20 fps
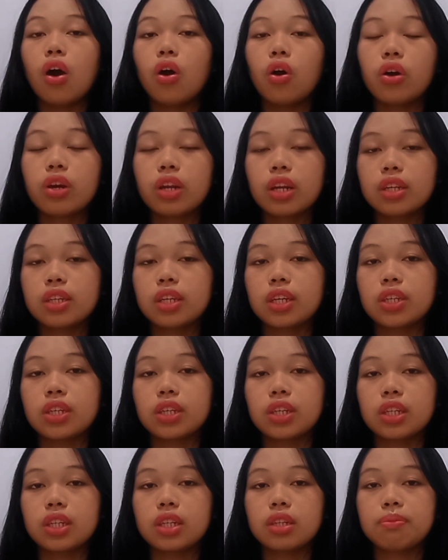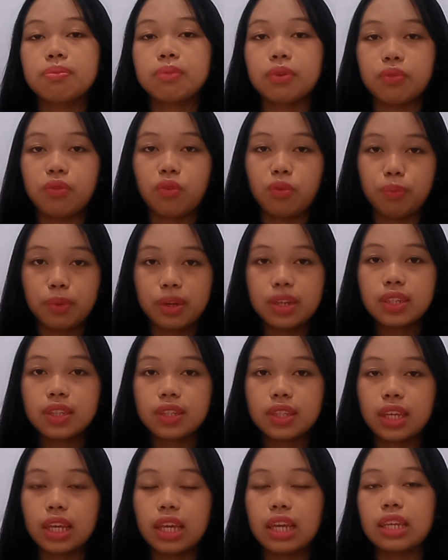organizational performance
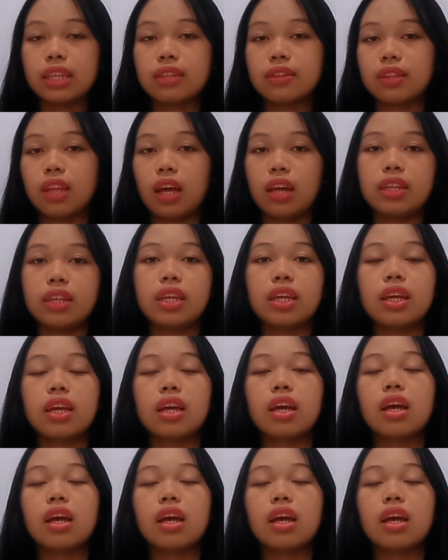in the study,